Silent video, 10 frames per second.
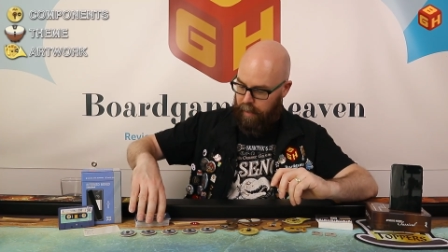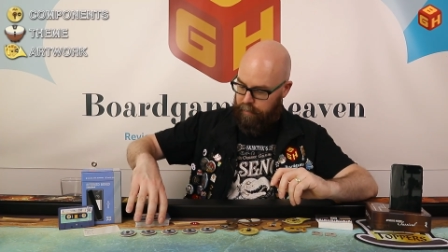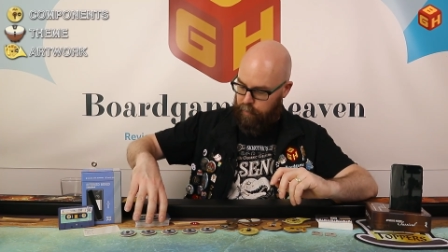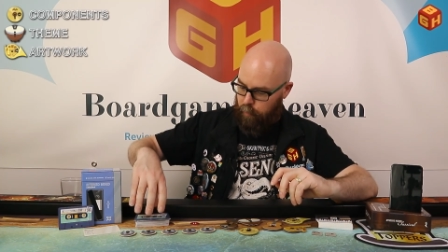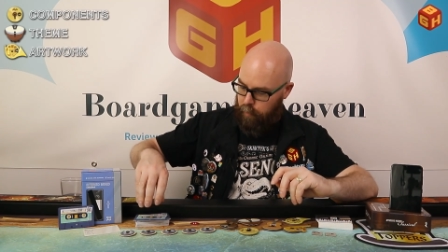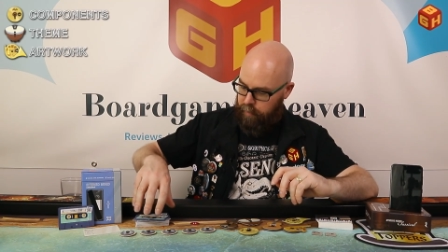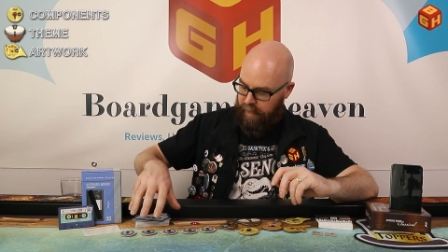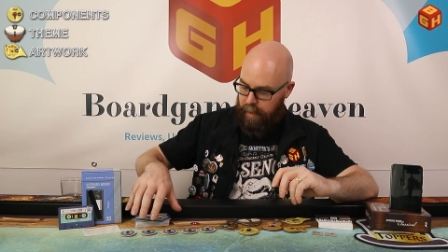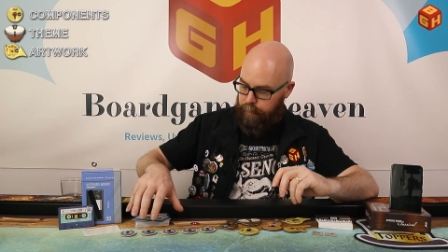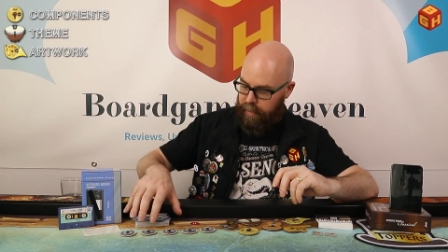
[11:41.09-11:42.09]
So
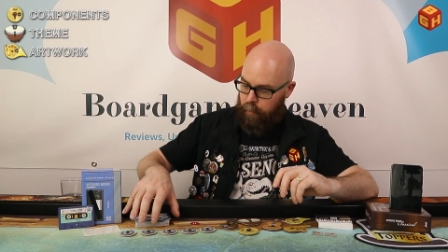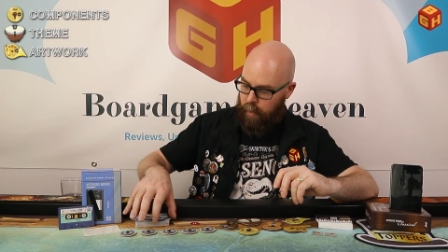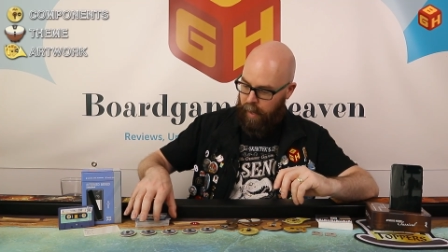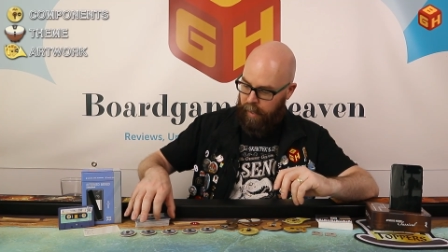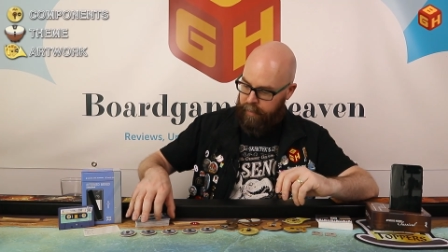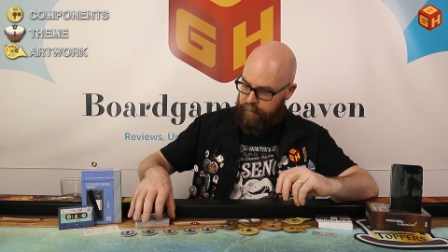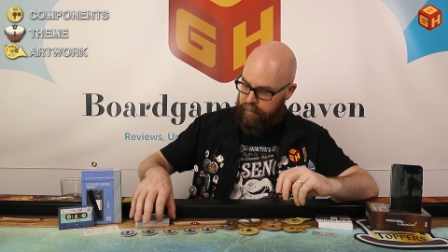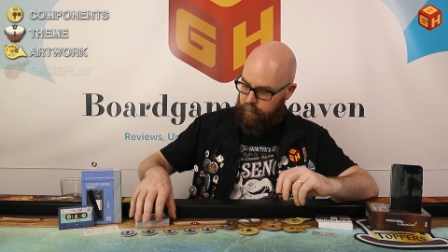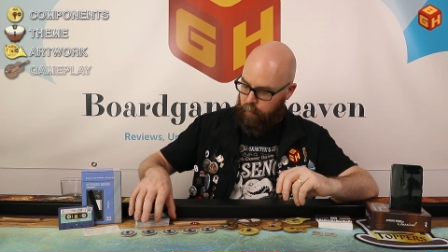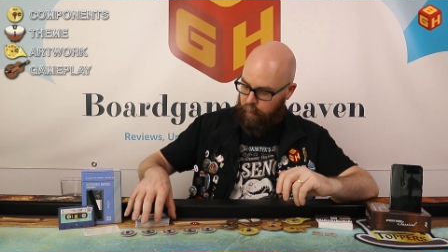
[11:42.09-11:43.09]

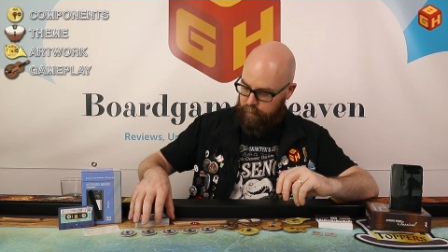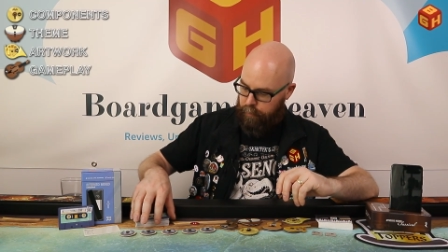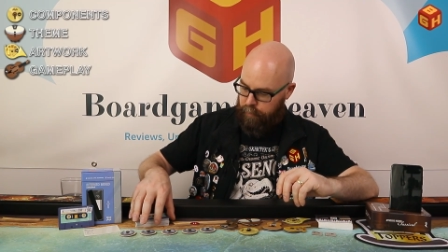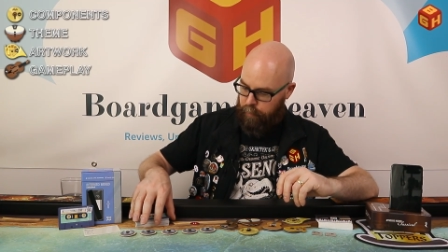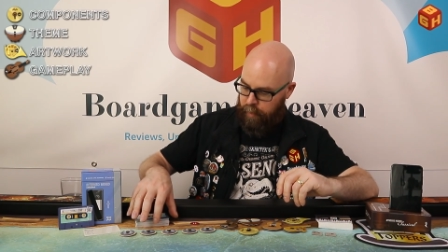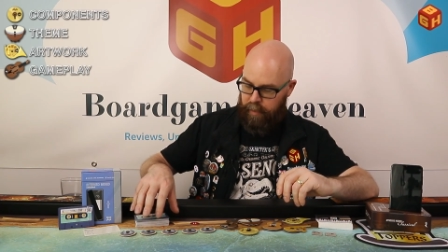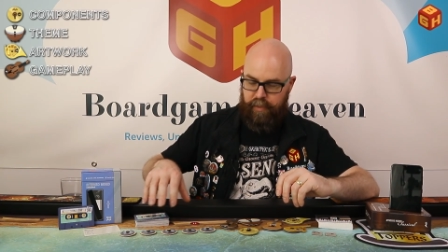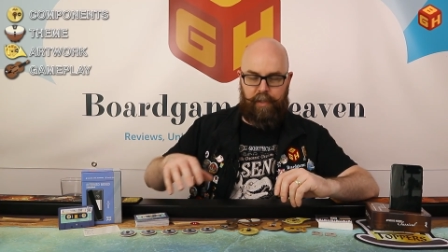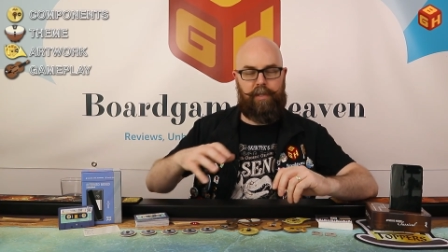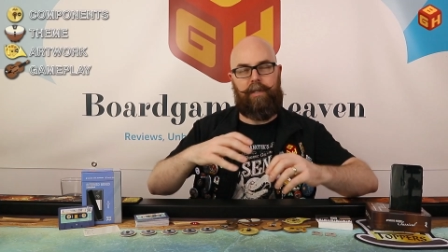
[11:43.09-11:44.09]
gameplay-wise, what you're doing
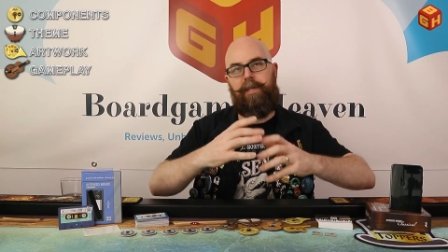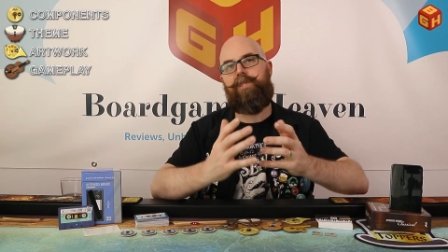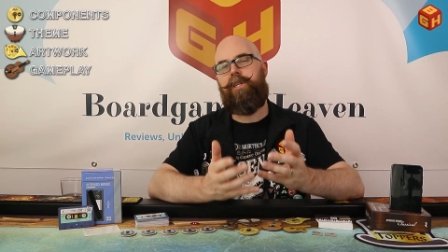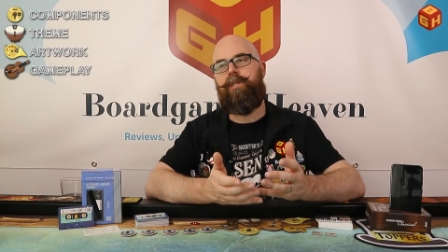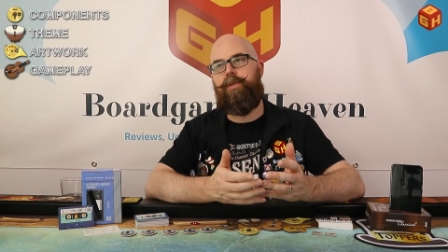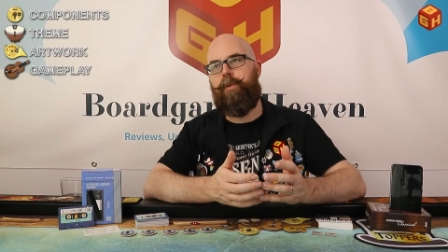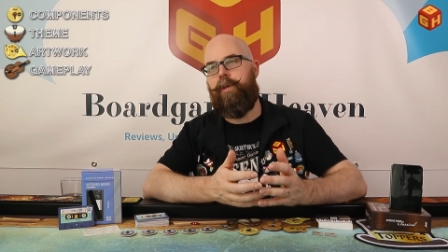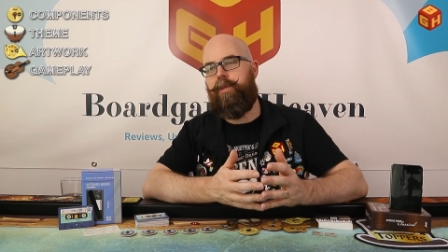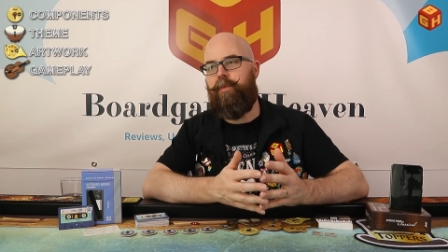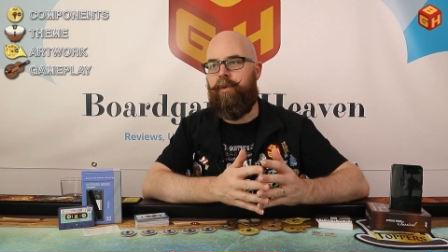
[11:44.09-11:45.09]
is just listening to
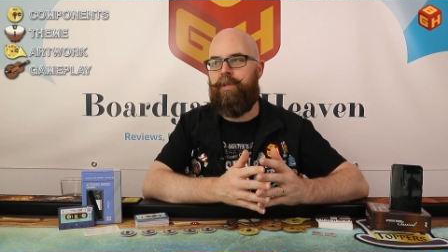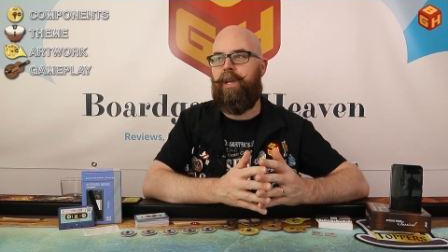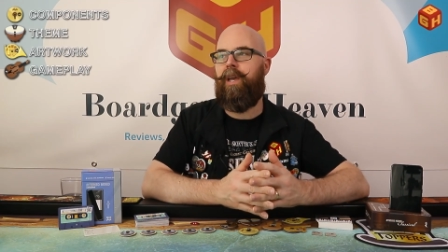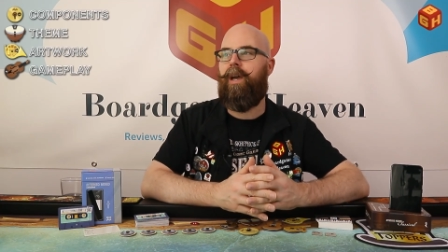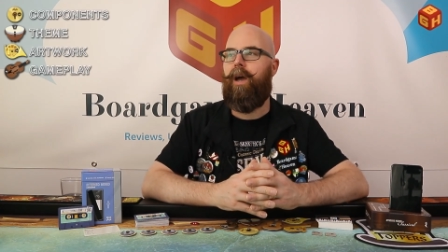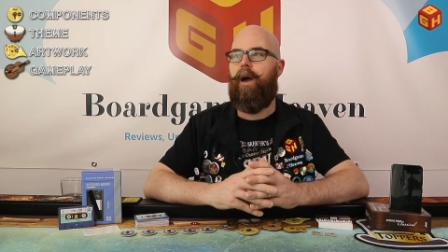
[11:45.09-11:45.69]
this music